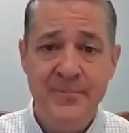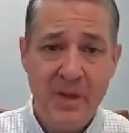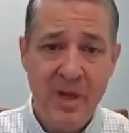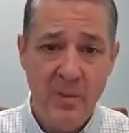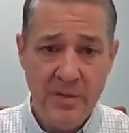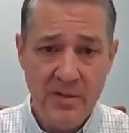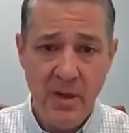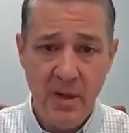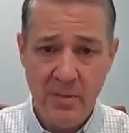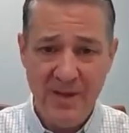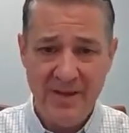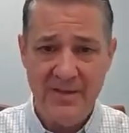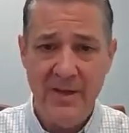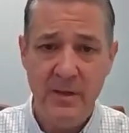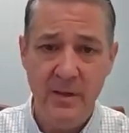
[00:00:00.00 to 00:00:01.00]
Uh, we talk
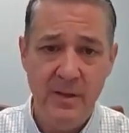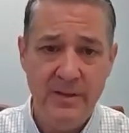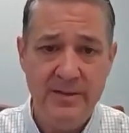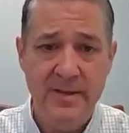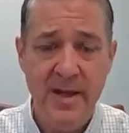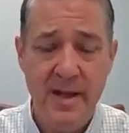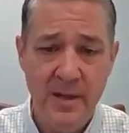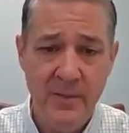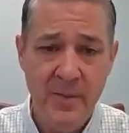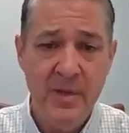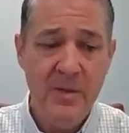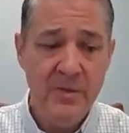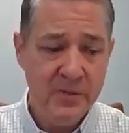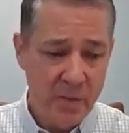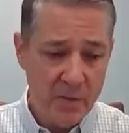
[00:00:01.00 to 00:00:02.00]
about that all the time.
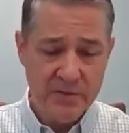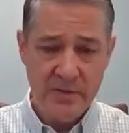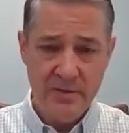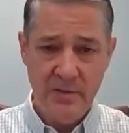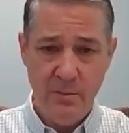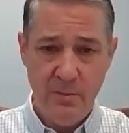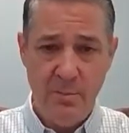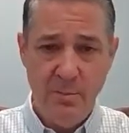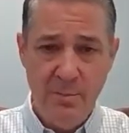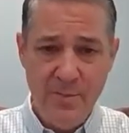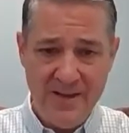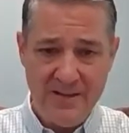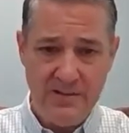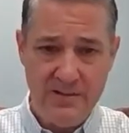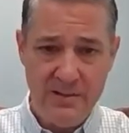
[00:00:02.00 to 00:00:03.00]
Those are your
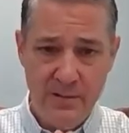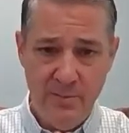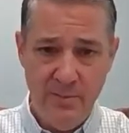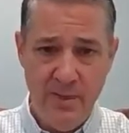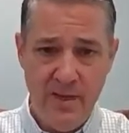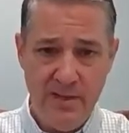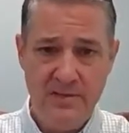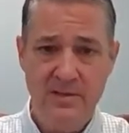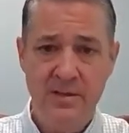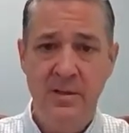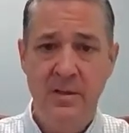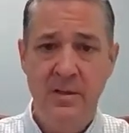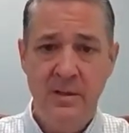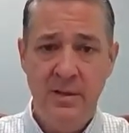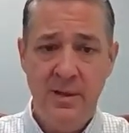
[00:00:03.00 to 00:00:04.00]
best, best
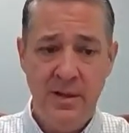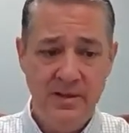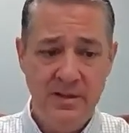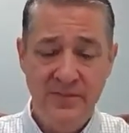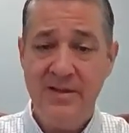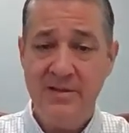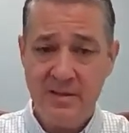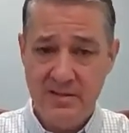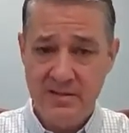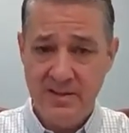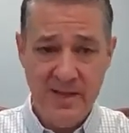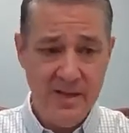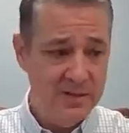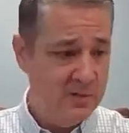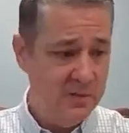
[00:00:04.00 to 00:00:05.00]
uh, defenses
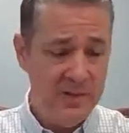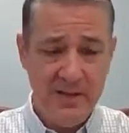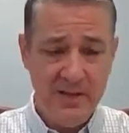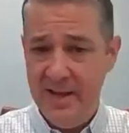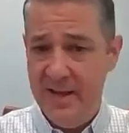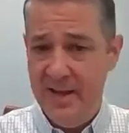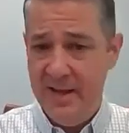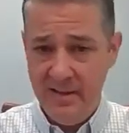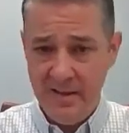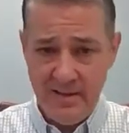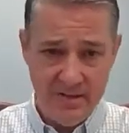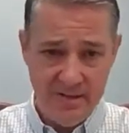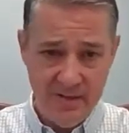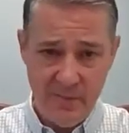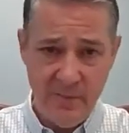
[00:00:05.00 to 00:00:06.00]
against really
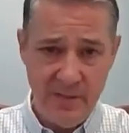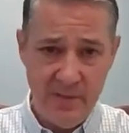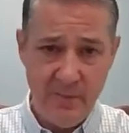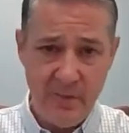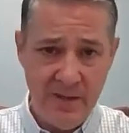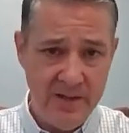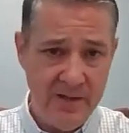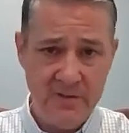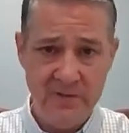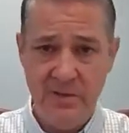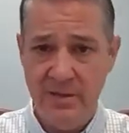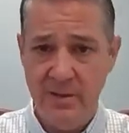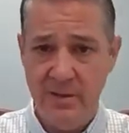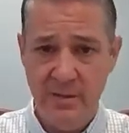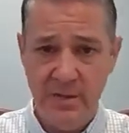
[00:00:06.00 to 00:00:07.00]
anything, be it brain
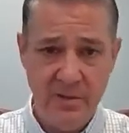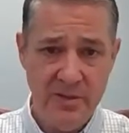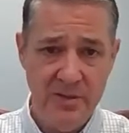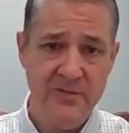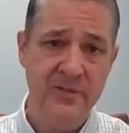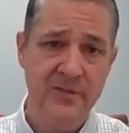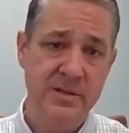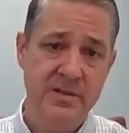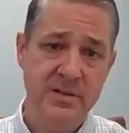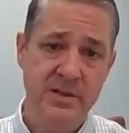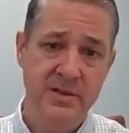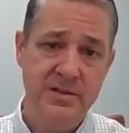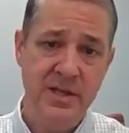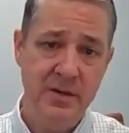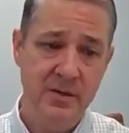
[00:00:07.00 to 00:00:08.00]
injury, immune dysfunction, et
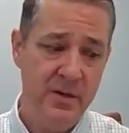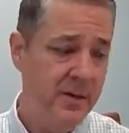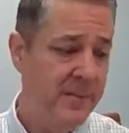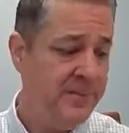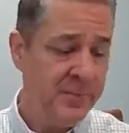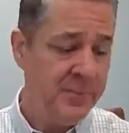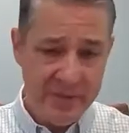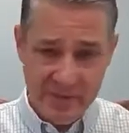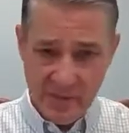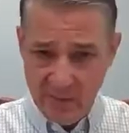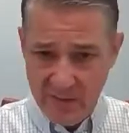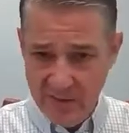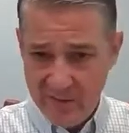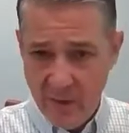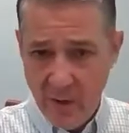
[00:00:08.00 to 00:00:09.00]
cetera. But then we
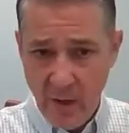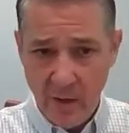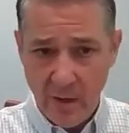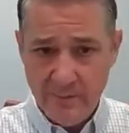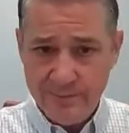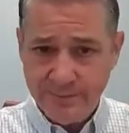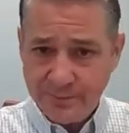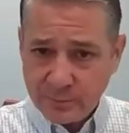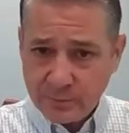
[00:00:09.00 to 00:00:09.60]
have all